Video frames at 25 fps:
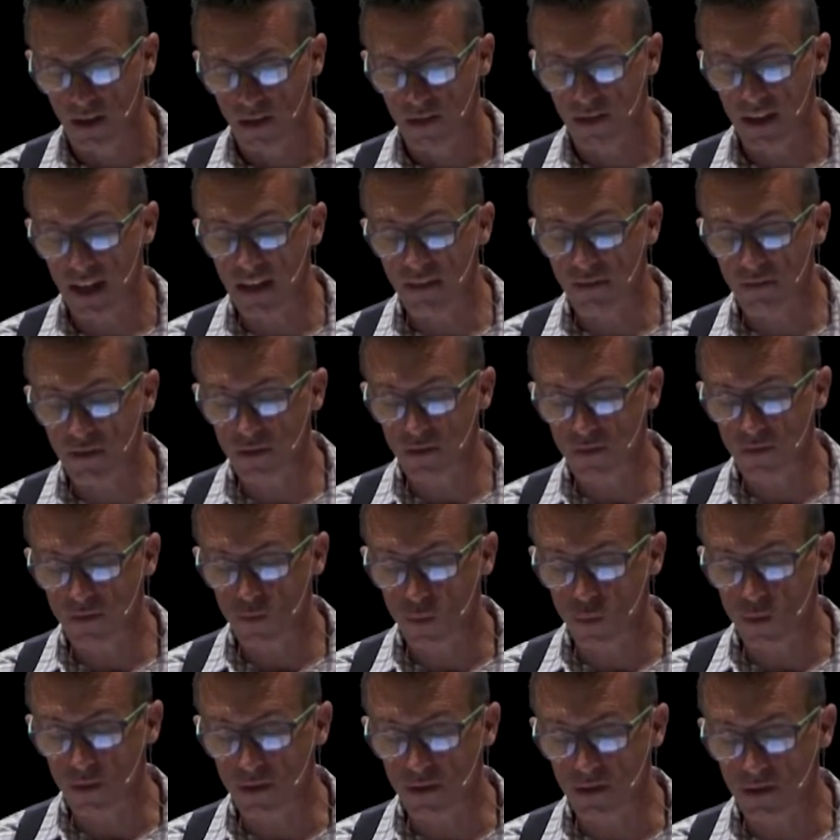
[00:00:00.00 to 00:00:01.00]

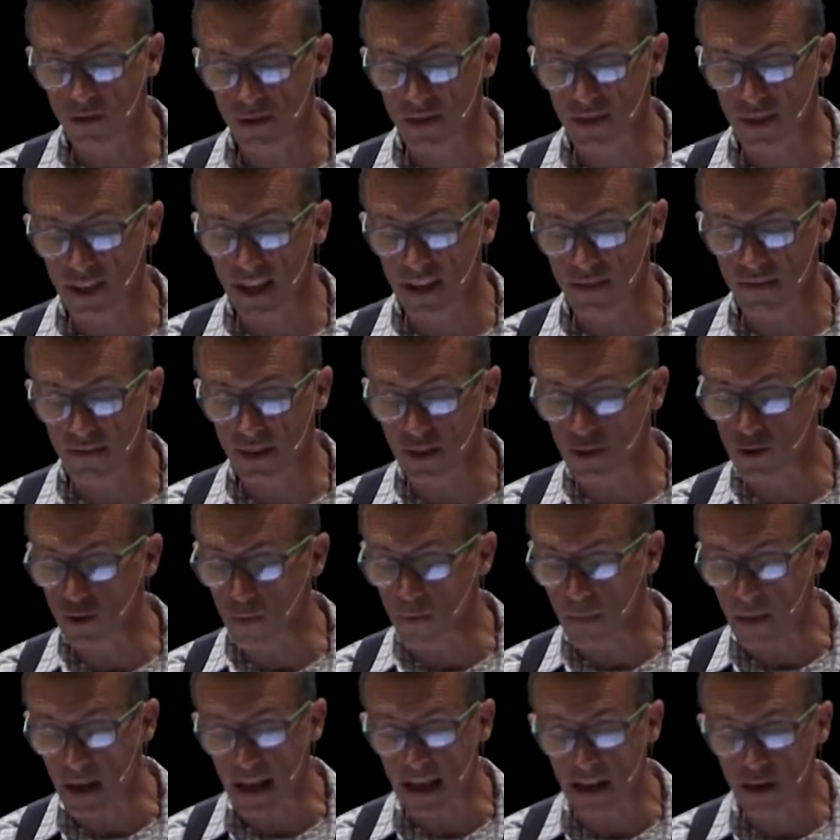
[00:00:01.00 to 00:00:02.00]
David would save neither
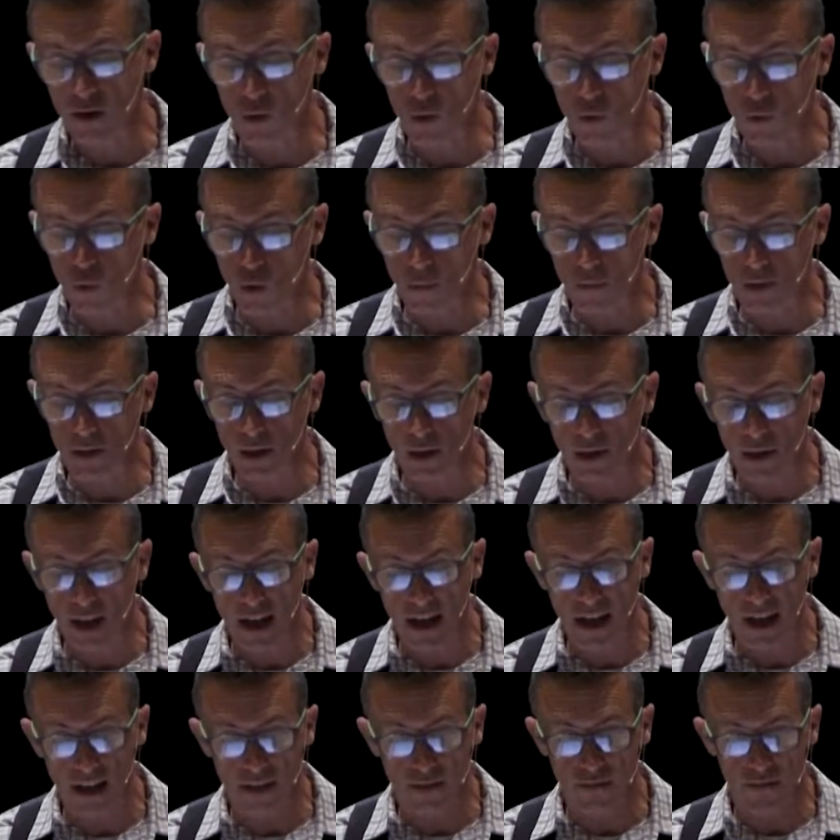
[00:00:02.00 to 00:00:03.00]
man nor woman
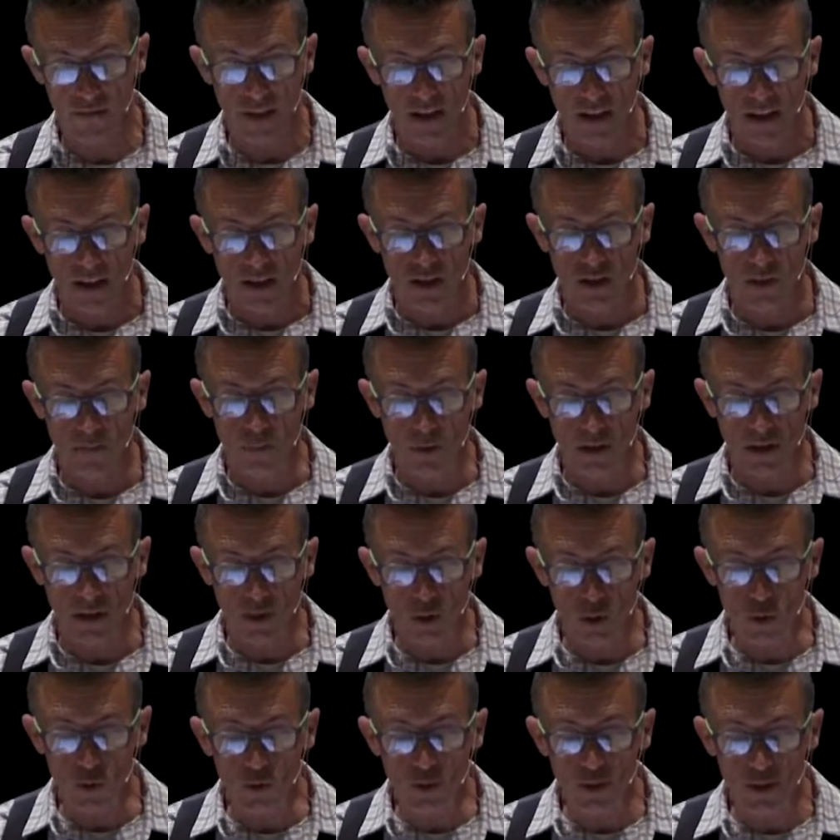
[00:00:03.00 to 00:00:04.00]
alive to bring
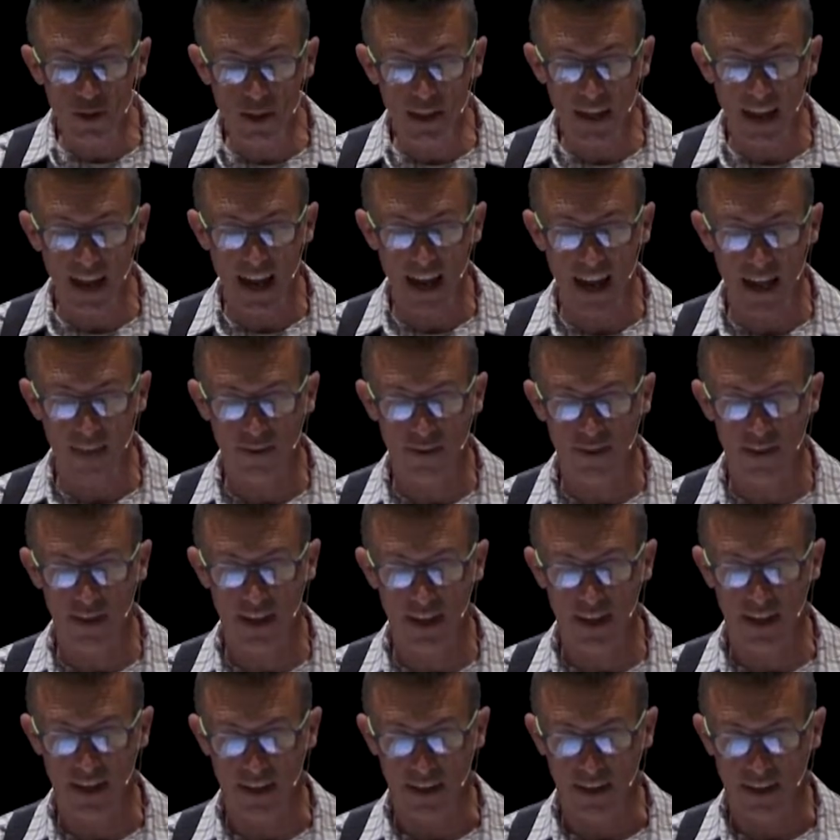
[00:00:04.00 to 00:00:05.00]
news to Gath,
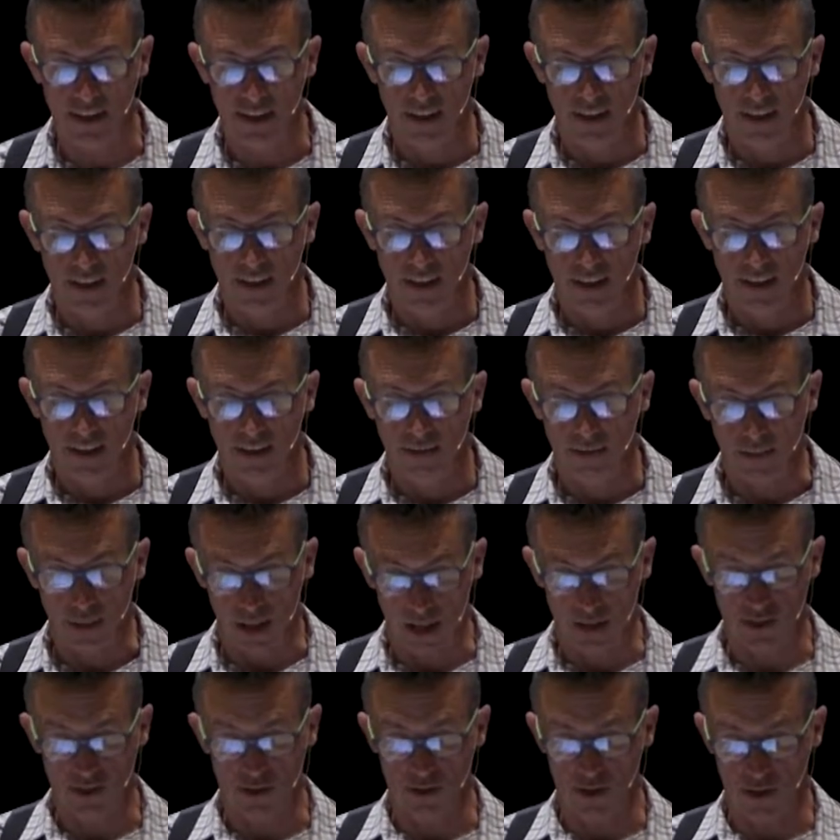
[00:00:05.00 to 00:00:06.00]
saying,
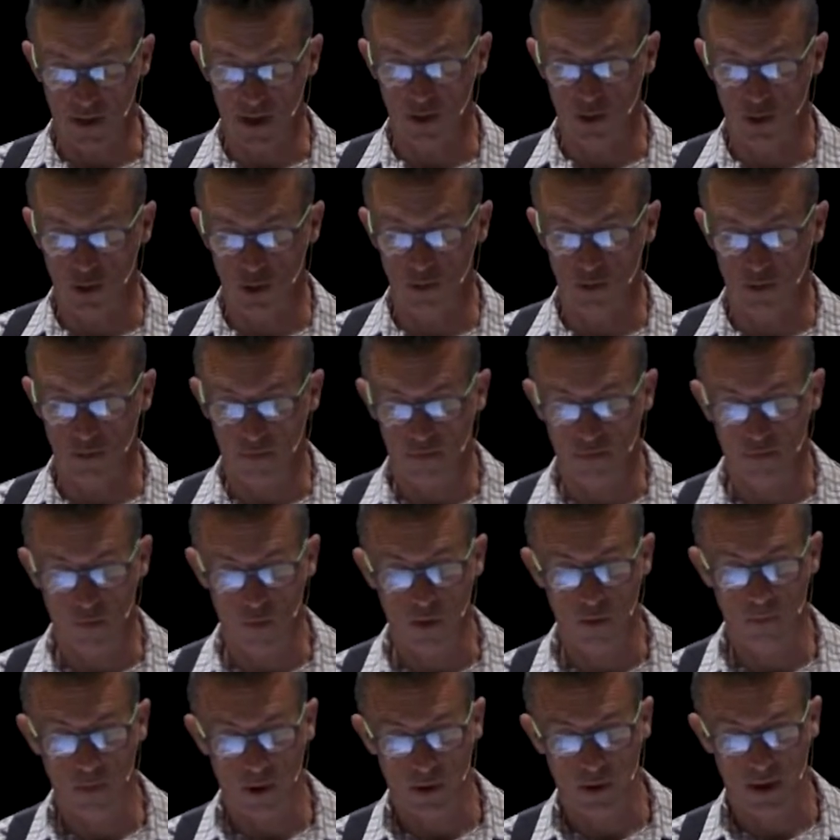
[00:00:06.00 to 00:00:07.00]
Lest they should
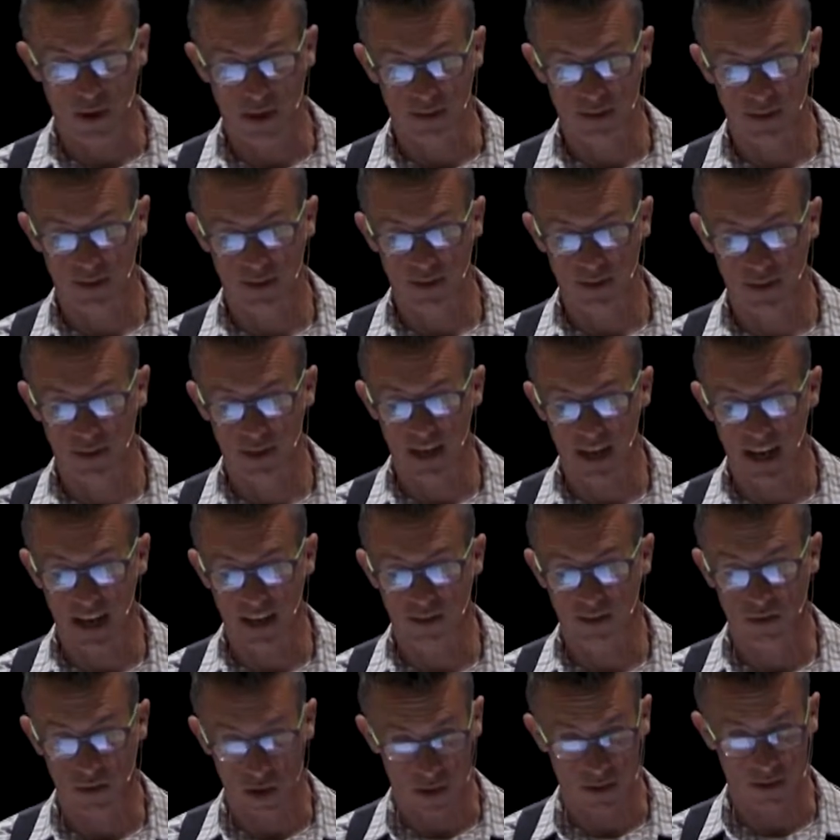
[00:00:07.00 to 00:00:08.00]
inform on us,
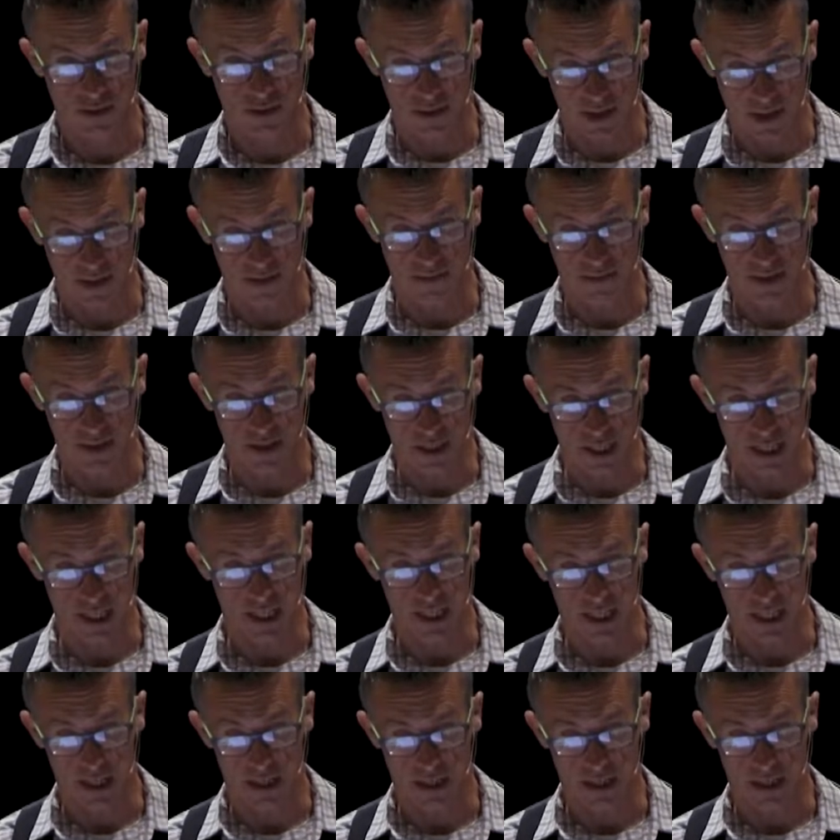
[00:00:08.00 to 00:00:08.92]
saying, Thus David did.